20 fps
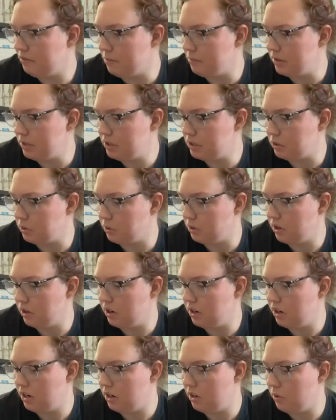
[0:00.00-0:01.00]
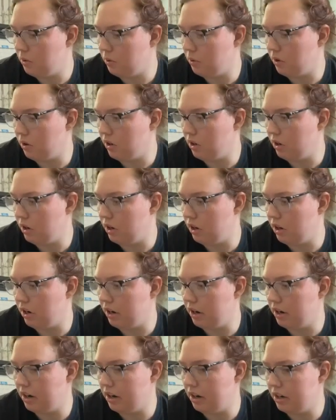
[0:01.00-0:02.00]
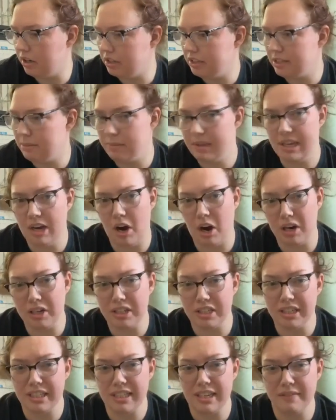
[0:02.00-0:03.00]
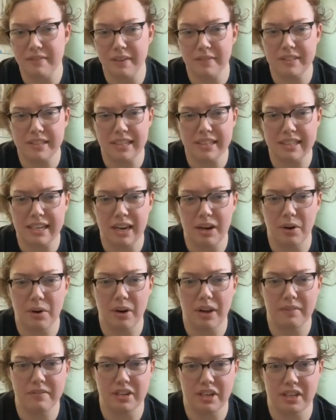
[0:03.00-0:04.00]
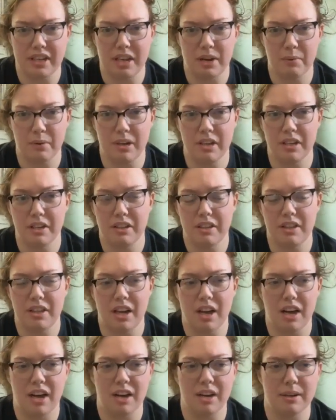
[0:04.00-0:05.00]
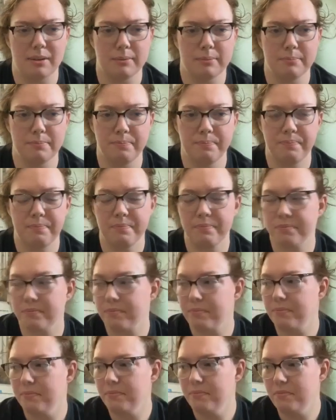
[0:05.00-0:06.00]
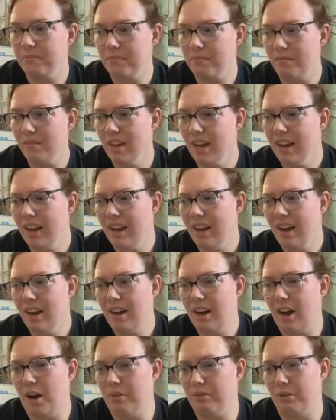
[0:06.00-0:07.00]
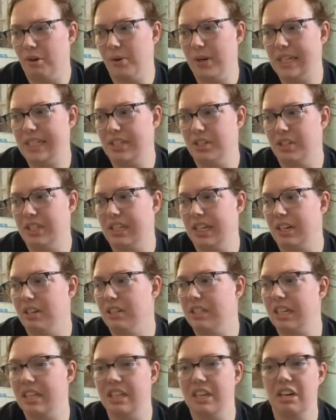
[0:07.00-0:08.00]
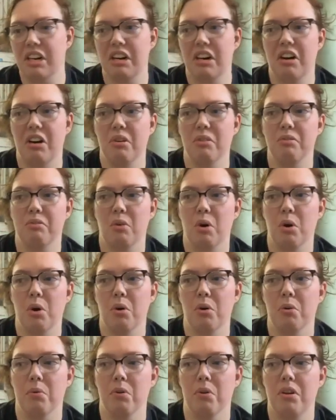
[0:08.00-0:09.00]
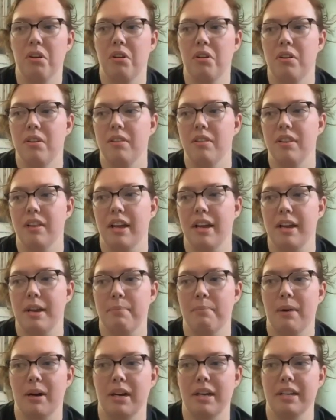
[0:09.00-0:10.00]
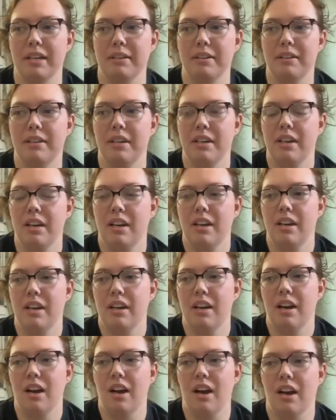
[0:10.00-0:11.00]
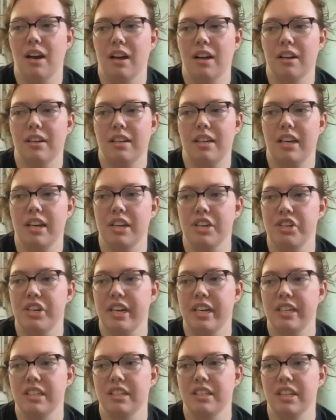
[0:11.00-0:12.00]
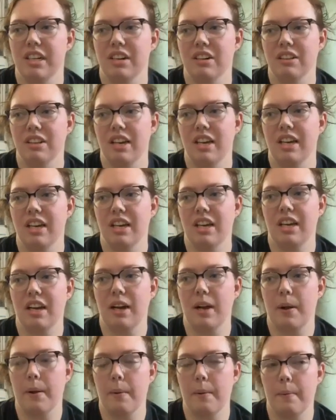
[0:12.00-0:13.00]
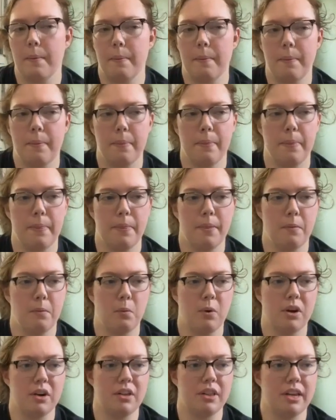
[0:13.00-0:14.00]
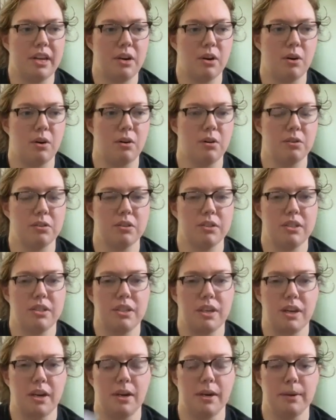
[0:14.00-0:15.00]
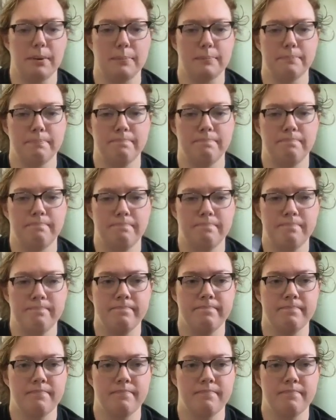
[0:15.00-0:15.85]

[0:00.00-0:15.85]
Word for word: from the store or some of the auction stuff I've sent out, I've done that with. Um, I'll throw extra stickers in there. I'll throw like my uh, keychains that are like, what are they called? Um,